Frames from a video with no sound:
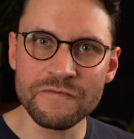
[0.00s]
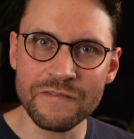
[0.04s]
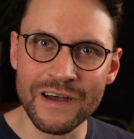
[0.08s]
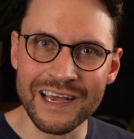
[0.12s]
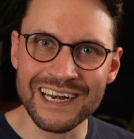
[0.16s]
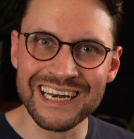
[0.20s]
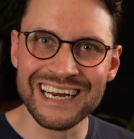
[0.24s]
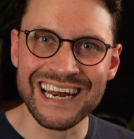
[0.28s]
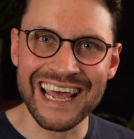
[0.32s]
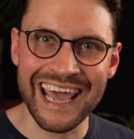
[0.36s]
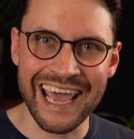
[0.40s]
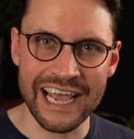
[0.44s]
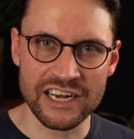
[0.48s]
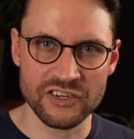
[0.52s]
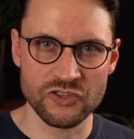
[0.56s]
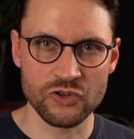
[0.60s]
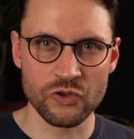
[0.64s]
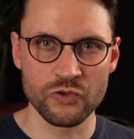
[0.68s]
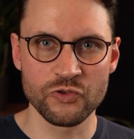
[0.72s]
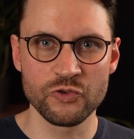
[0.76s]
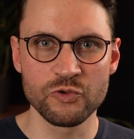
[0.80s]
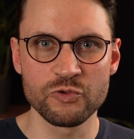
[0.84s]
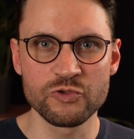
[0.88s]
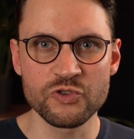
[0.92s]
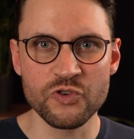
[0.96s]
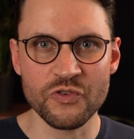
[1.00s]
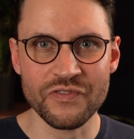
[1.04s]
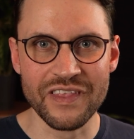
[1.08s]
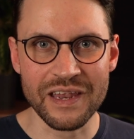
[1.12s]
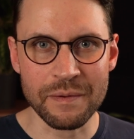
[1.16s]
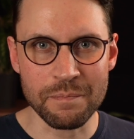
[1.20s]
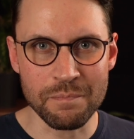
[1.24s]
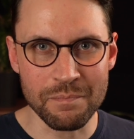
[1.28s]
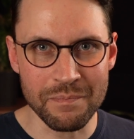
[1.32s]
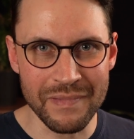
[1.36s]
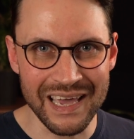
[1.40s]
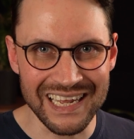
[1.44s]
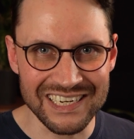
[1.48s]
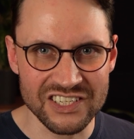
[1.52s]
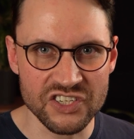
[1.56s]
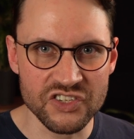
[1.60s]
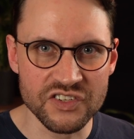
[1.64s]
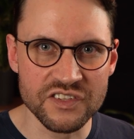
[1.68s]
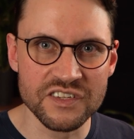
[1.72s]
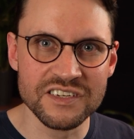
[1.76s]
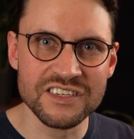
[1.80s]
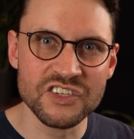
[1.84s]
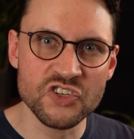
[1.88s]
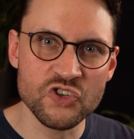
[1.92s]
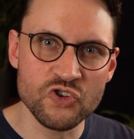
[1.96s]
find an actual user that matches
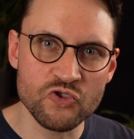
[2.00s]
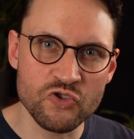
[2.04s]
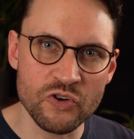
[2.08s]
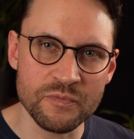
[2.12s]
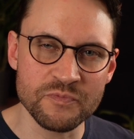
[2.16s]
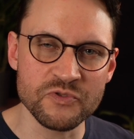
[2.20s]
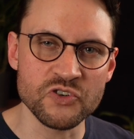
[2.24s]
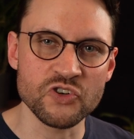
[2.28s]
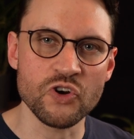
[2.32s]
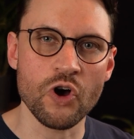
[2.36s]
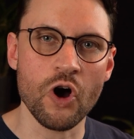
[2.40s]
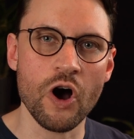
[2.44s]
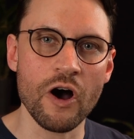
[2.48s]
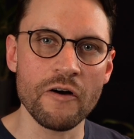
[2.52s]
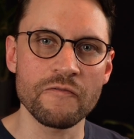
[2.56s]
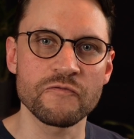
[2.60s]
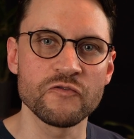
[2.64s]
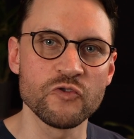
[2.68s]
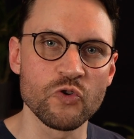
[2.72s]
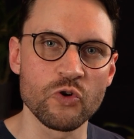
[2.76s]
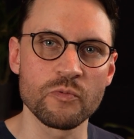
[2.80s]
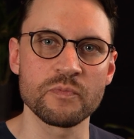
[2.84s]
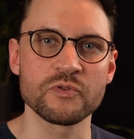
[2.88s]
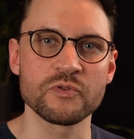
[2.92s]
the description of your